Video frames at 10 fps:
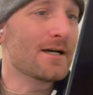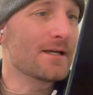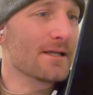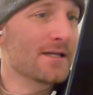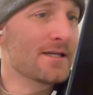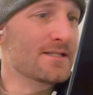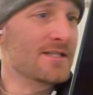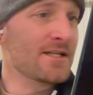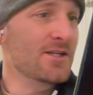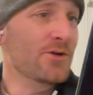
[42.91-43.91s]

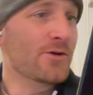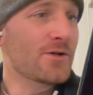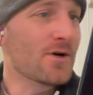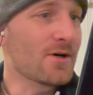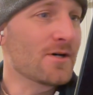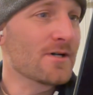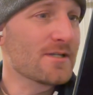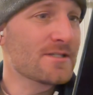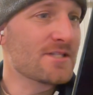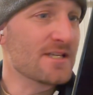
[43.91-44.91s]
continued on
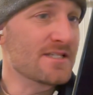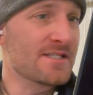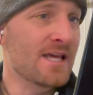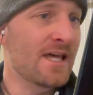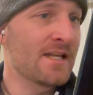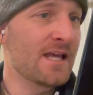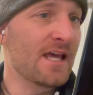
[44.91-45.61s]
to Zin